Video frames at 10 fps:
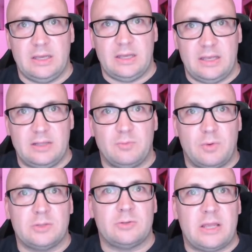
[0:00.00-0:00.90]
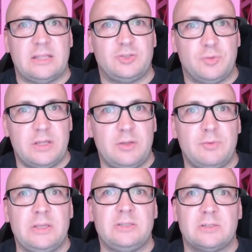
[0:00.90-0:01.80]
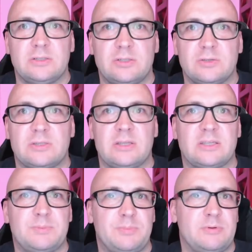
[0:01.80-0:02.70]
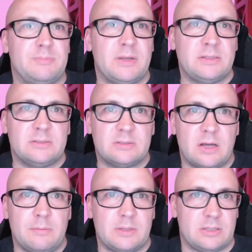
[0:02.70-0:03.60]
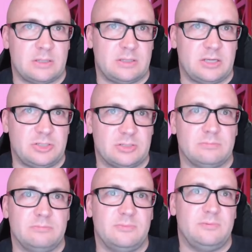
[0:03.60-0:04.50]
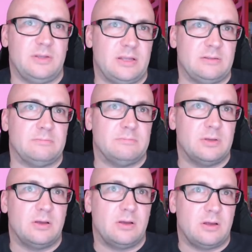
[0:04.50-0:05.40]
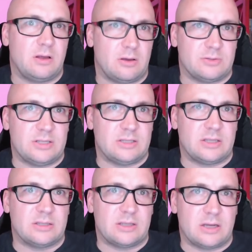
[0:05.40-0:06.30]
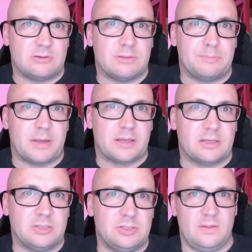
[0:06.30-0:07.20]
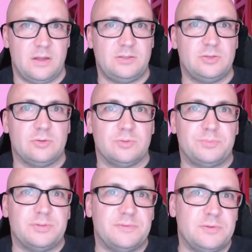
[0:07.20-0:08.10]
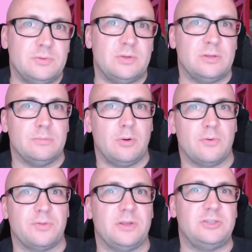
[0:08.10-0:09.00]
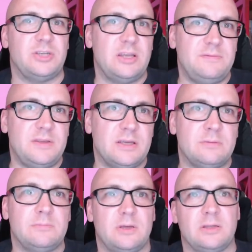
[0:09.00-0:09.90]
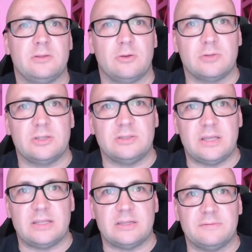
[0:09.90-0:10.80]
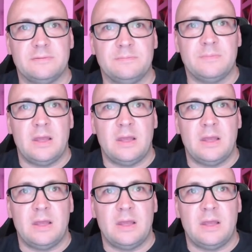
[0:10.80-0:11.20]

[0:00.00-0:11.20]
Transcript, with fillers: In 1.8.20, we introduced an experimental common annotation in Kotlin concurrent package that you could preview in both the JVM and Kotlin native.